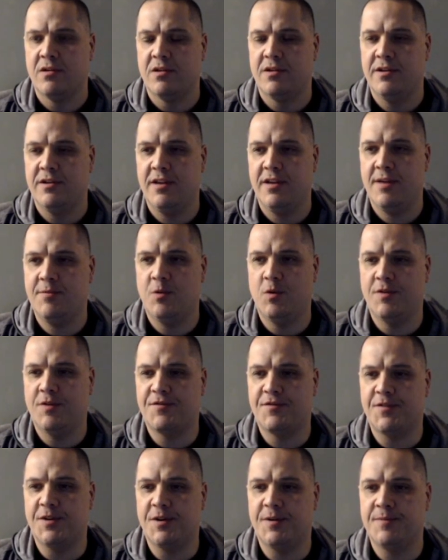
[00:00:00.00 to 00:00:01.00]

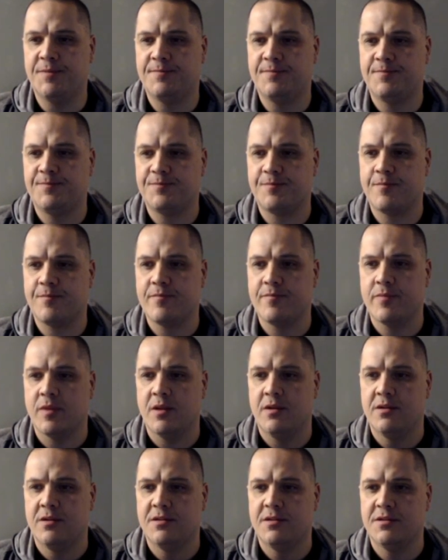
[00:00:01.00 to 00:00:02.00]
Nebelwoofer
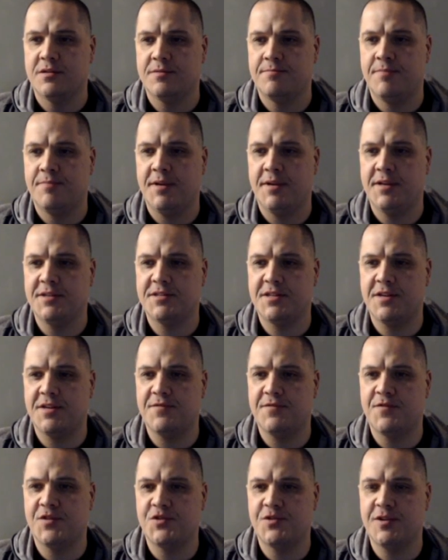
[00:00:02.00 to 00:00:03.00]
pings the
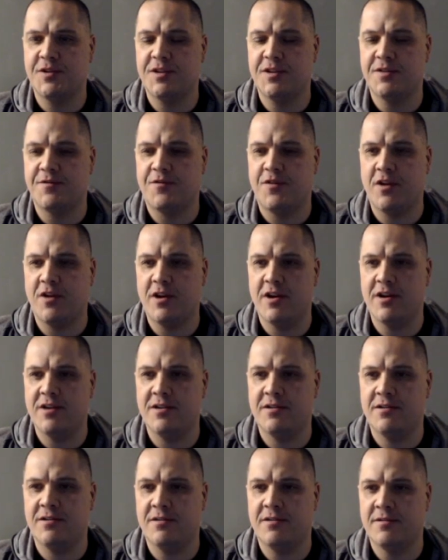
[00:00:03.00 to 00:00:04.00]
infantry in the
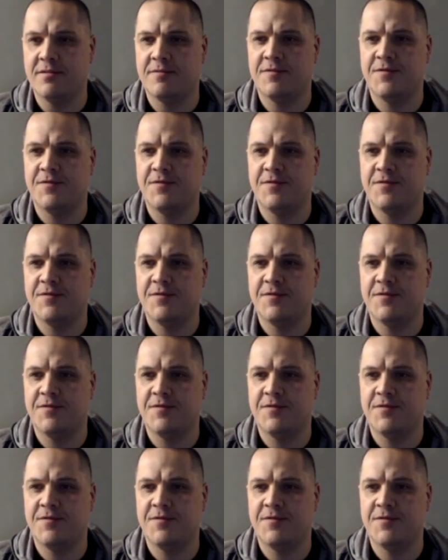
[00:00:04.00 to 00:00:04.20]
front,